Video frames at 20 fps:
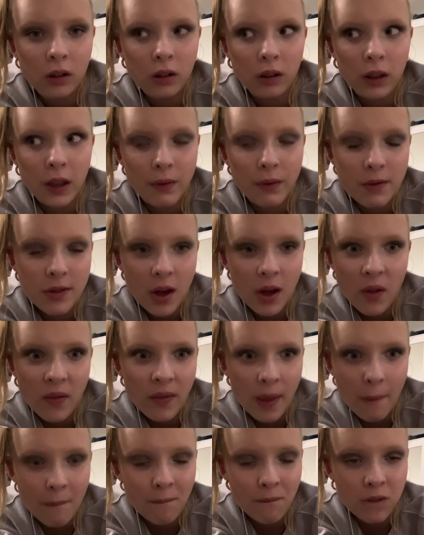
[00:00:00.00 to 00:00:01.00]
live without
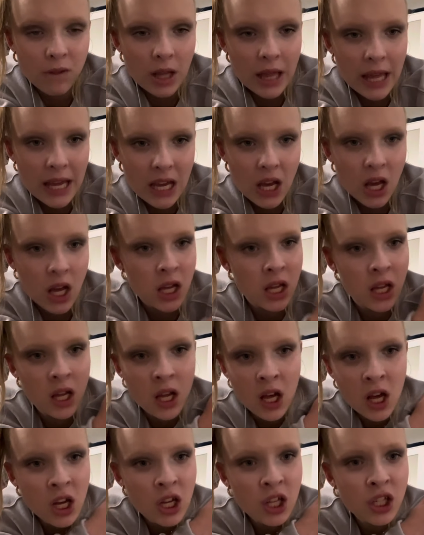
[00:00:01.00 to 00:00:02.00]
them for like
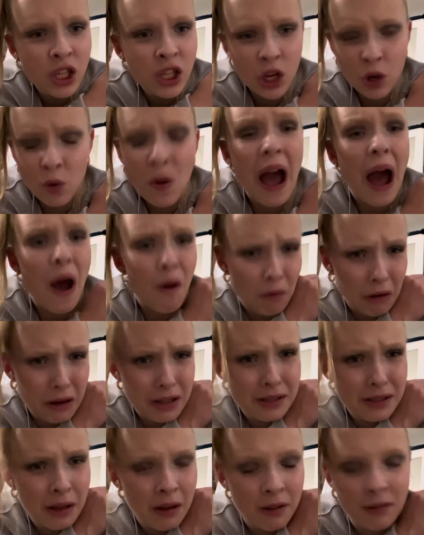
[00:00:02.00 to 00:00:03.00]
two
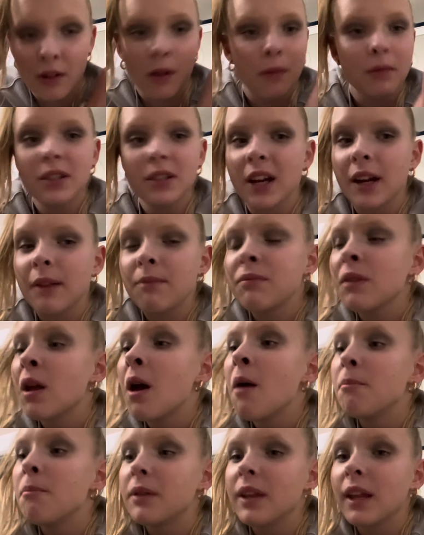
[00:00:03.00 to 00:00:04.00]
hours. No, I'm just kidding.
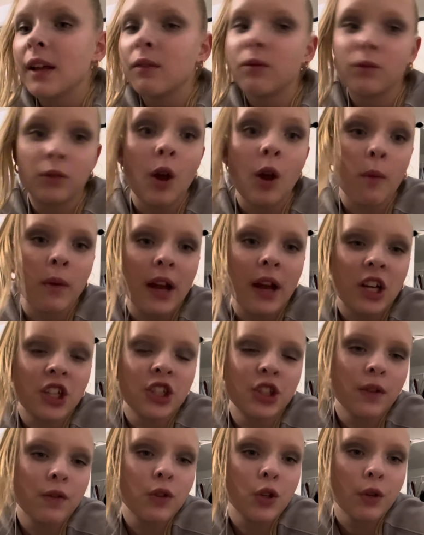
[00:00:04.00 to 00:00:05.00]
But like, no, we actually
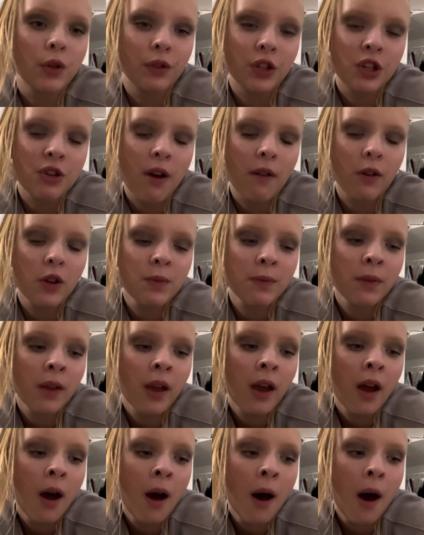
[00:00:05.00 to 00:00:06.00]
do have to do it for two hours.
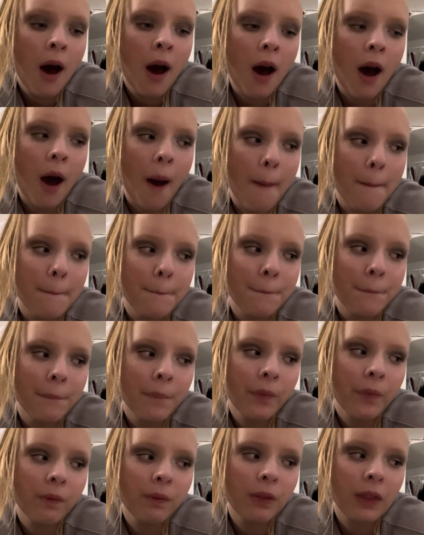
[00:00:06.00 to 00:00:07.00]
Um,
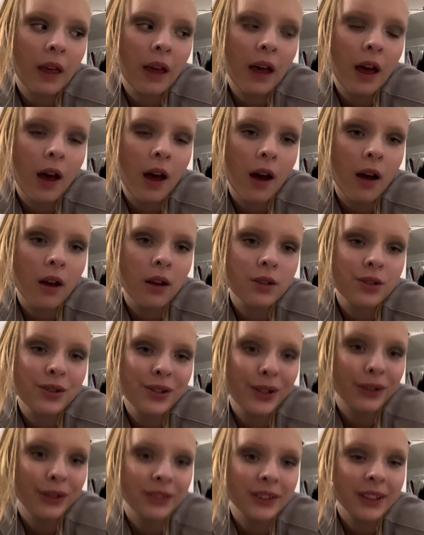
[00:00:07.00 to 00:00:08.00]
uh,
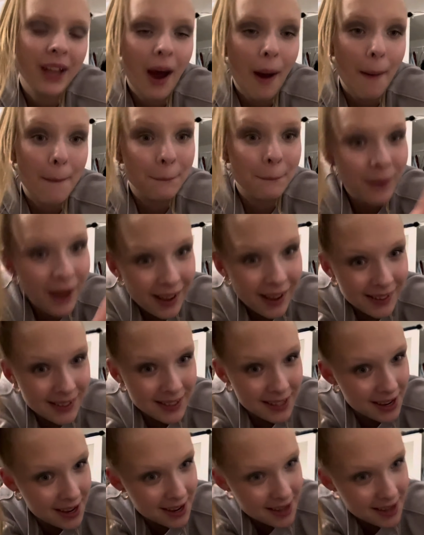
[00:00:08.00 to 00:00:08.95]
so yeah, but